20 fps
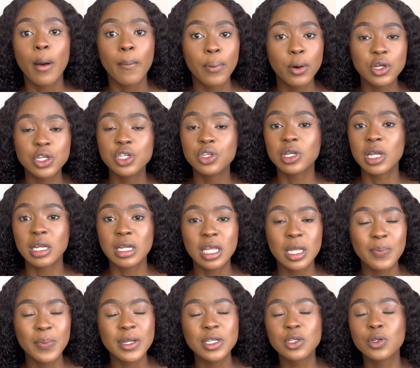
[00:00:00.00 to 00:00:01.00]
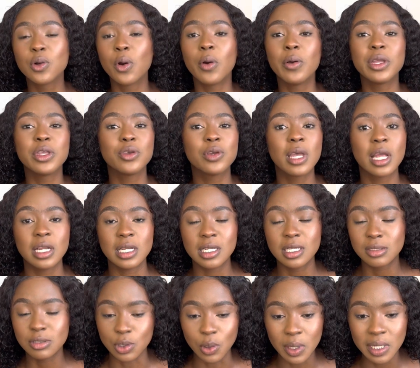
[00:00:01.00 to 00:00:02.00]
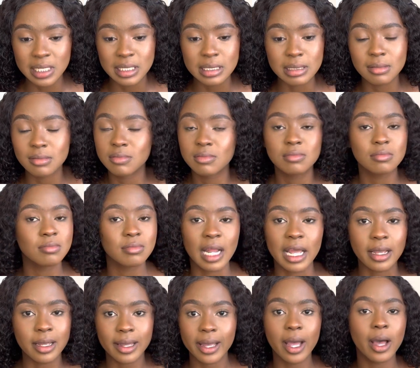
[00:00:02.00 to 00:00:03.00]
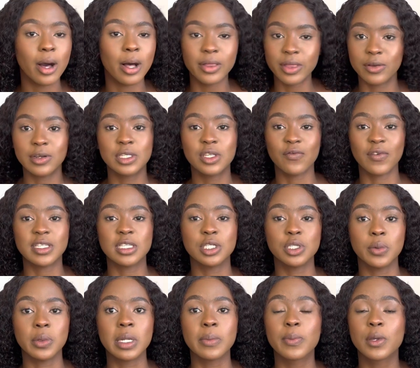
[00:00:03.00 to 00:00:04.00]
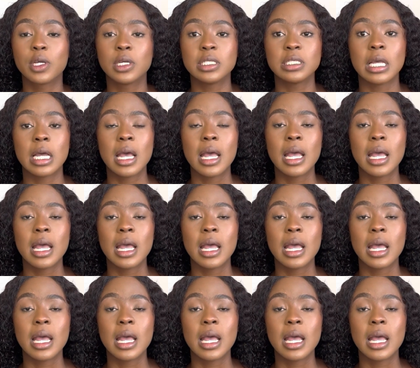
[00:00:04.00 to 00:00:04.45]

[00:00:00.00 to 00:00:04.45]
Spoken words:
push, you can keep it going, you can do it like the rest of us are doing. Because